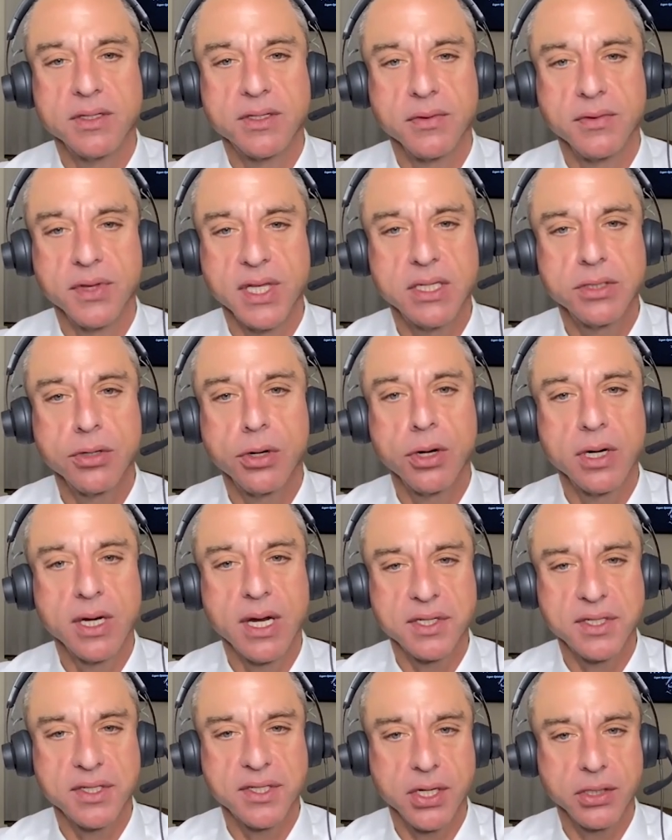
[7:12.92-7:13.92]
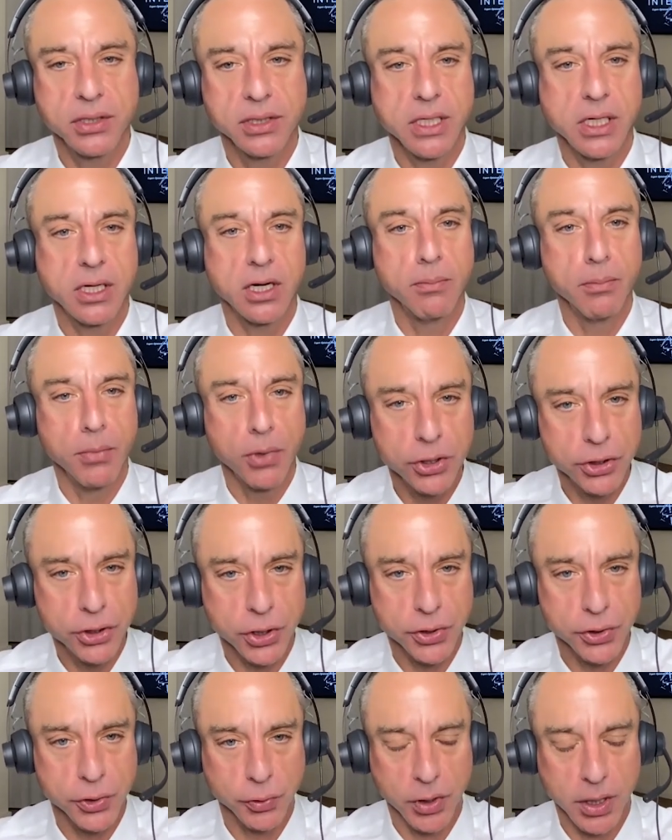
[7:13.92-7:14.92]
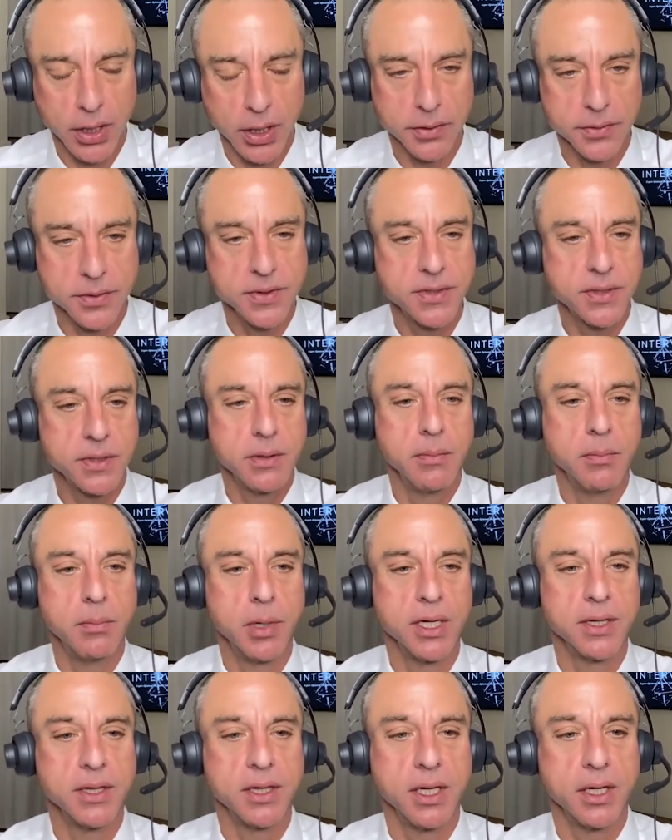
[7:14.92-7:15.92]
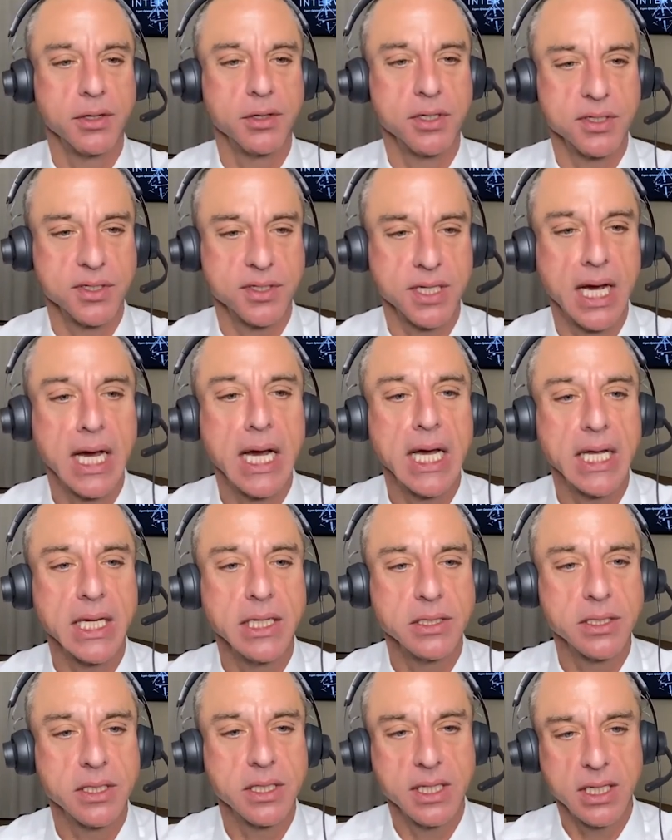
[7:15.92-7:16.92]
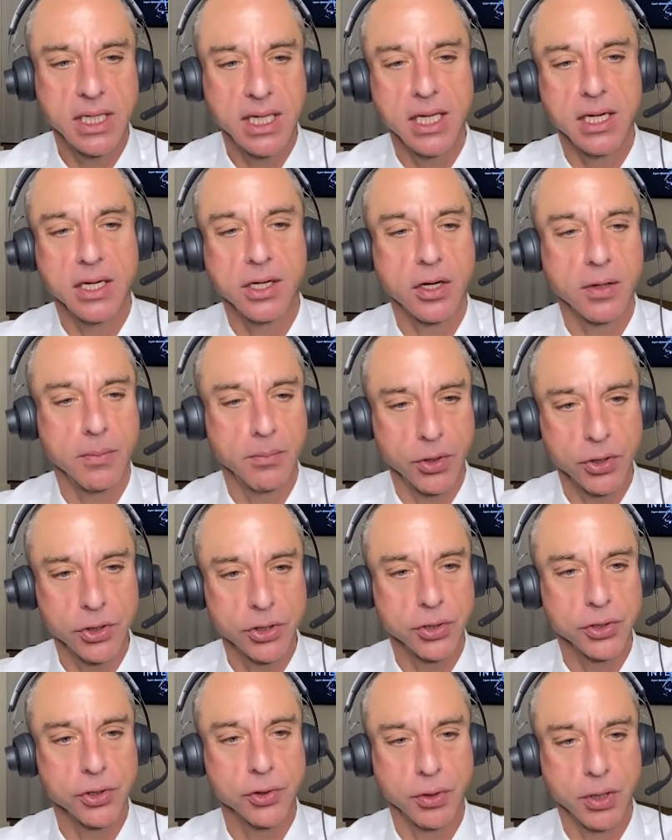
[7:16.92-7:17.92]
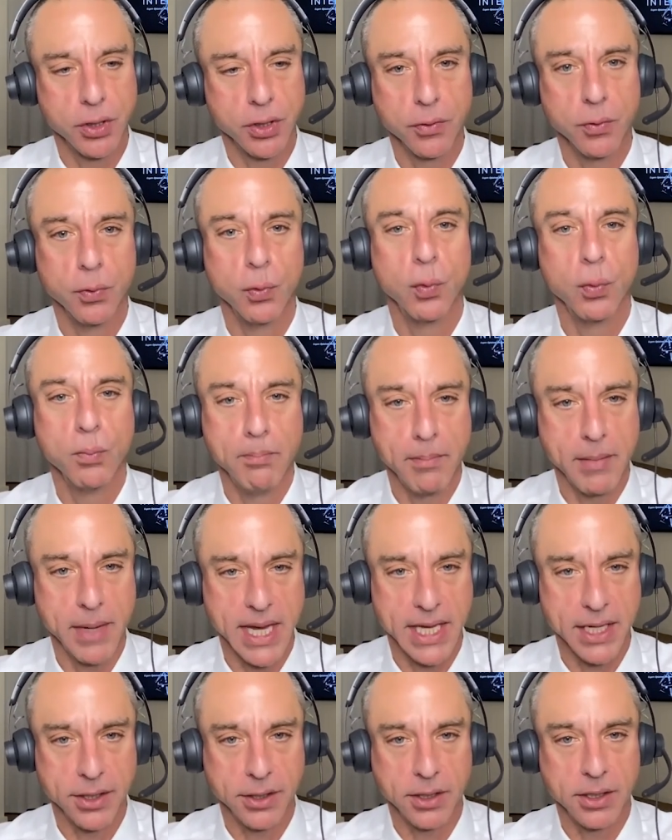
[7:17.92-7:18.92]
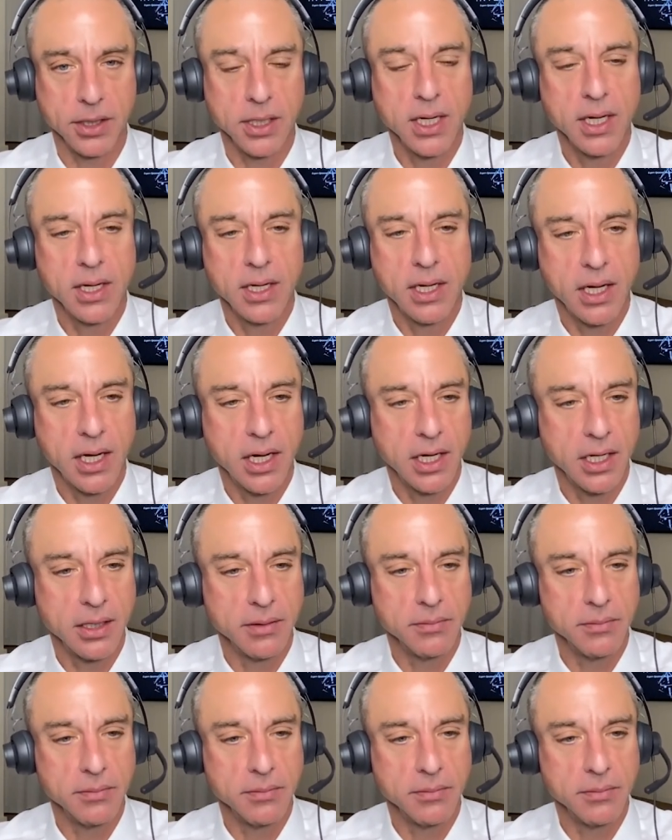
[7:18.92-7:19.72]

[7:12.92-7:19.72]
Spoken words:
so these aren't necessarily commercial drones, but they're designed in a commercial drone manner. Are